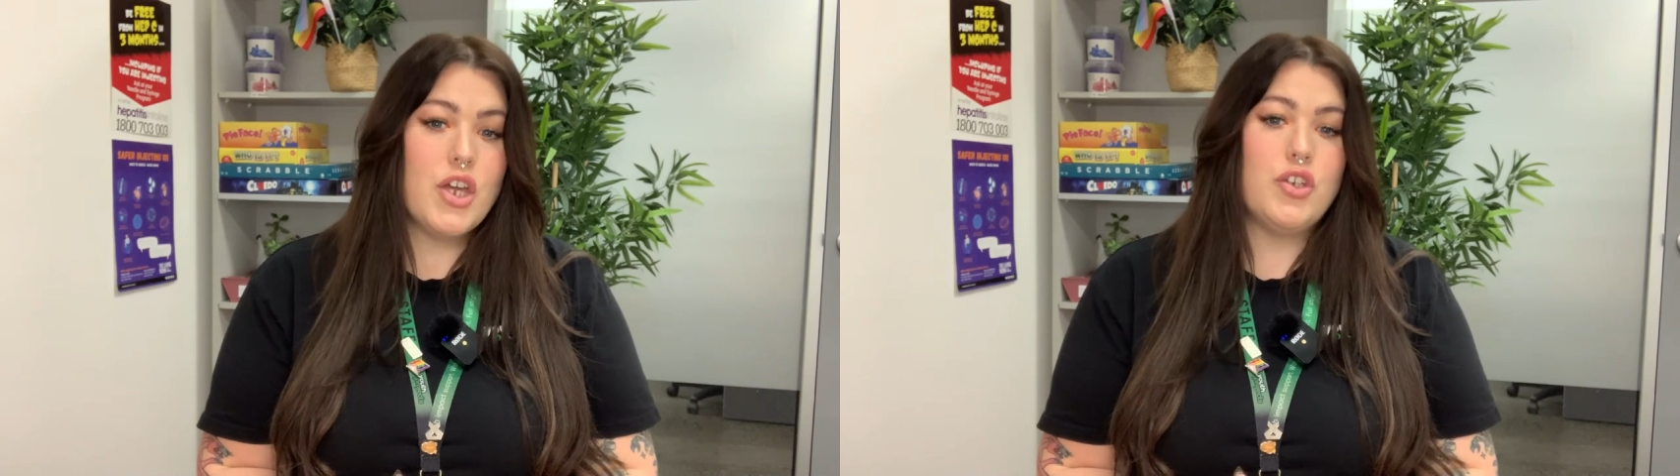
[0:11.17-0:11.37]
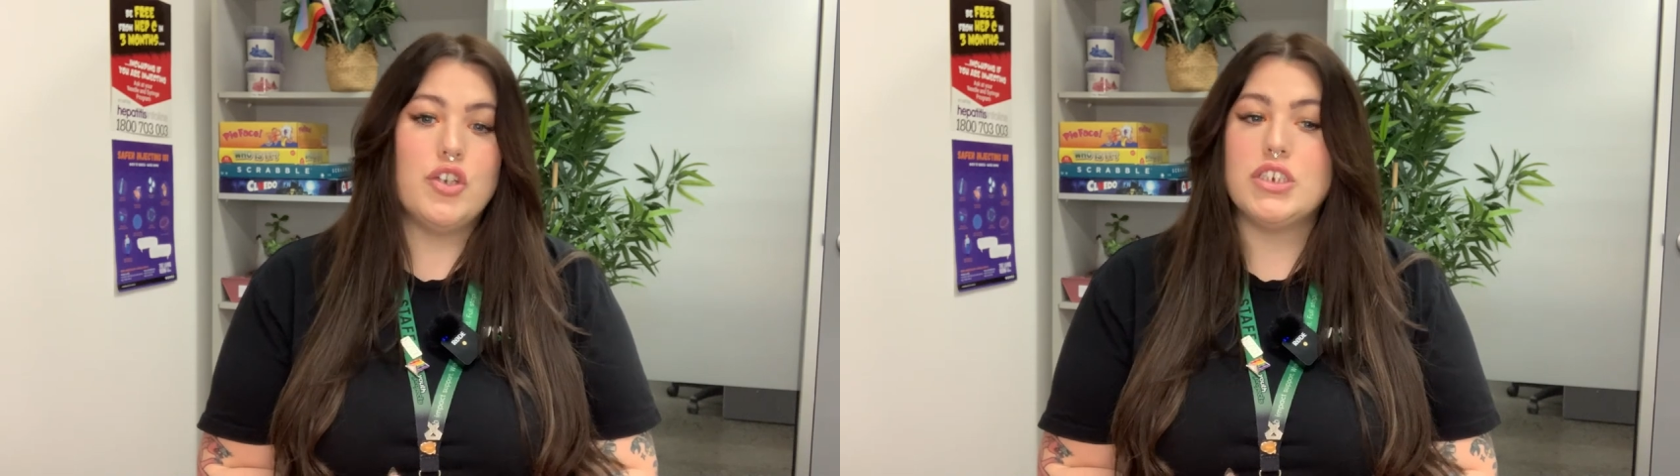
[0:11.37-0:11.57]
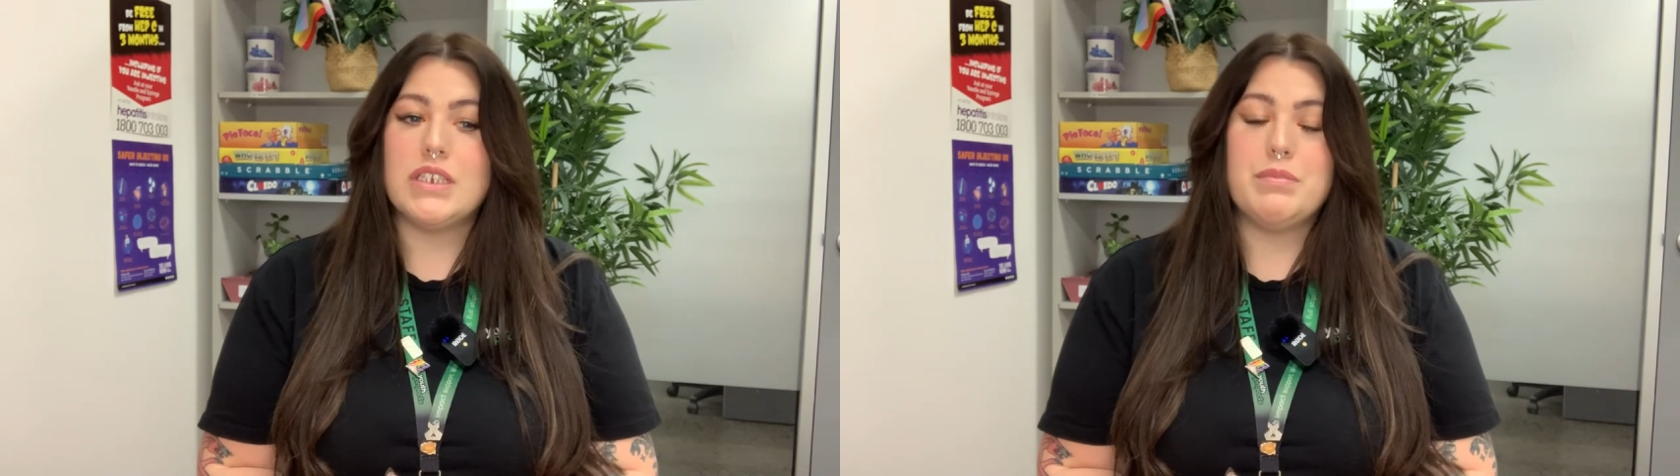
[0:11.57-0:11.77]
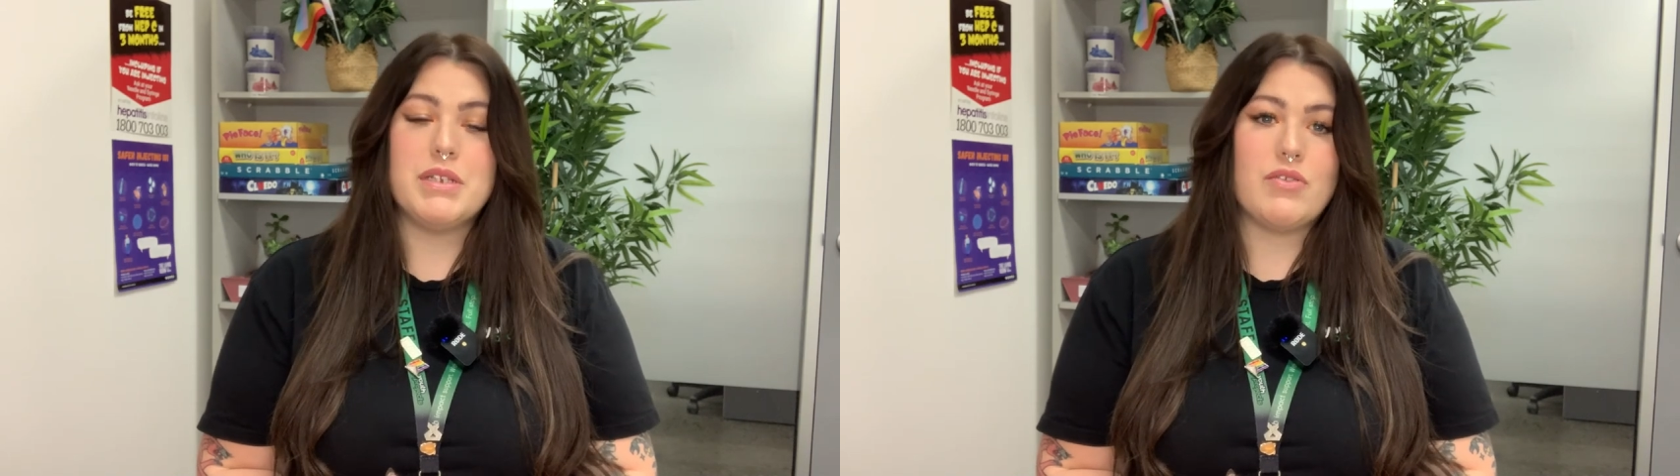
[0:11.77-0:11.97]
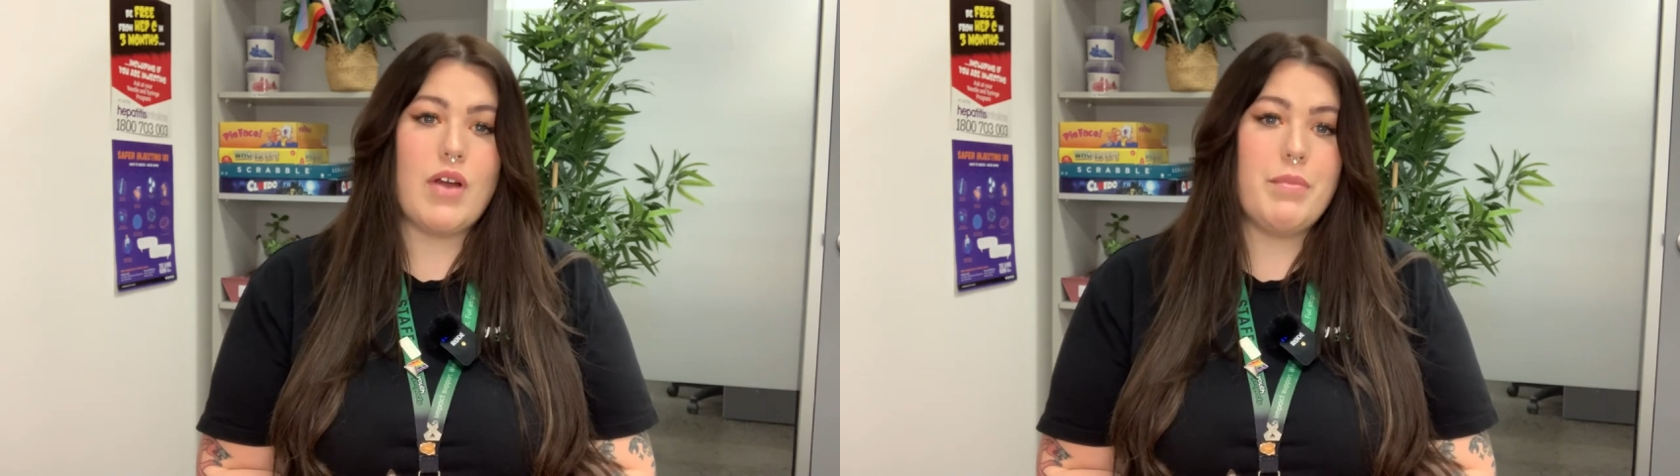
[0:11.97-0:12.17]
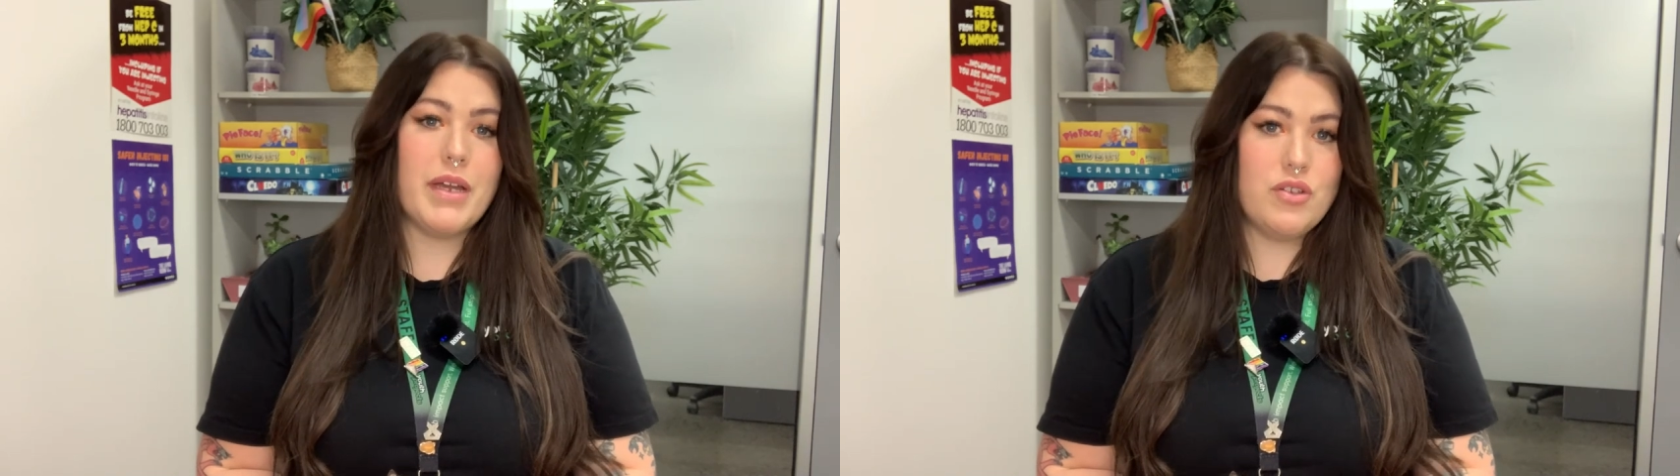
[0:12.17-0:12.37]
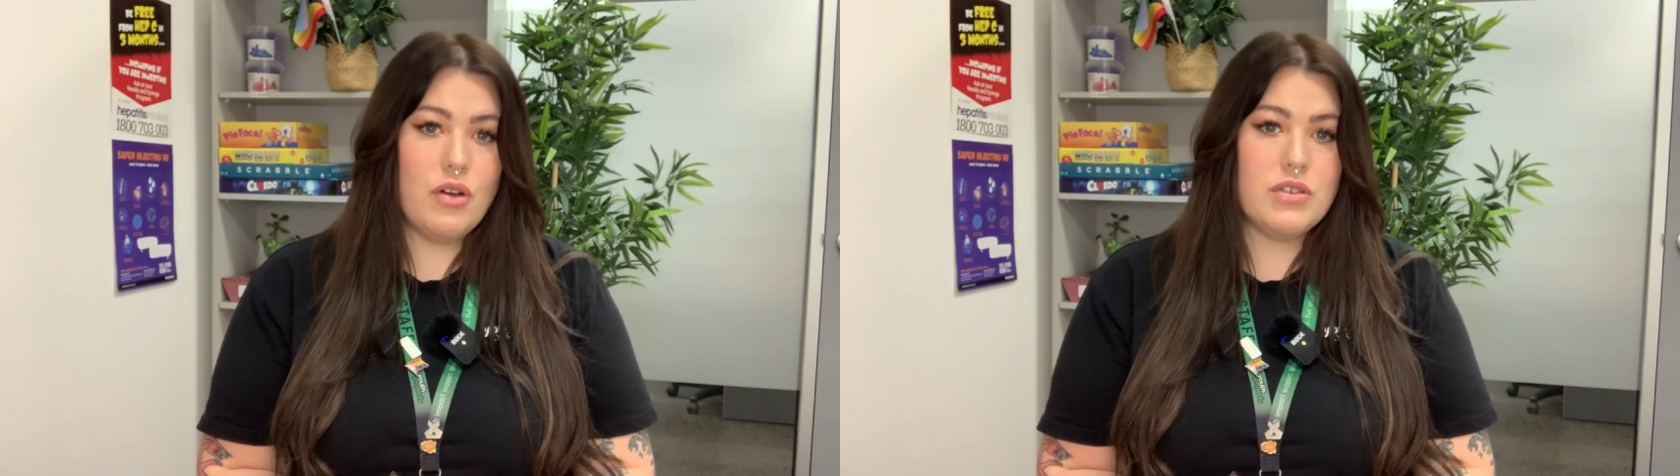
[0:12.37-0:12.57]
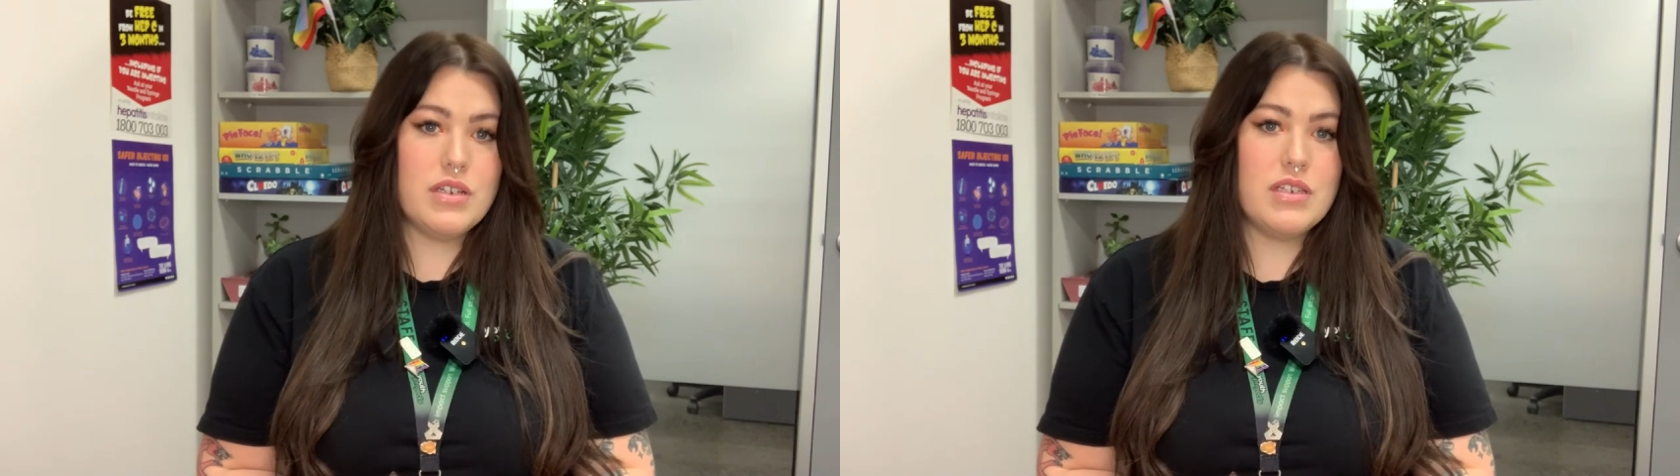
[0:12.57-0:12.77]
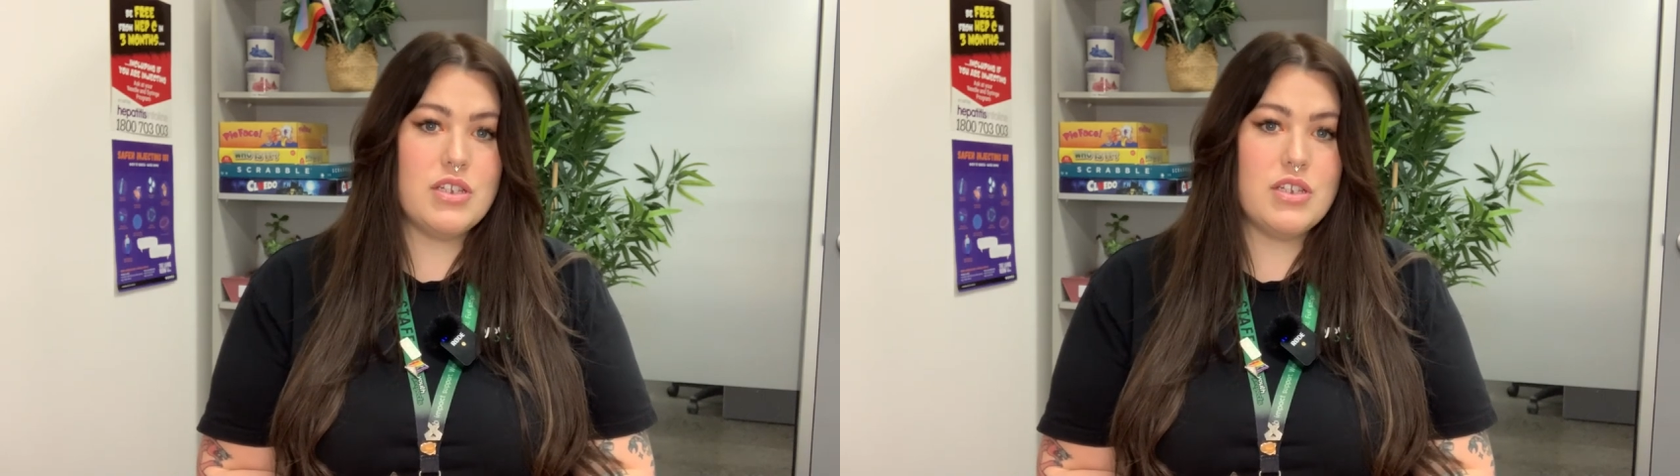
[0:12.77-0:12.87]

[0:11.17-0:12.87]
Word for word: usually prescribed by doctors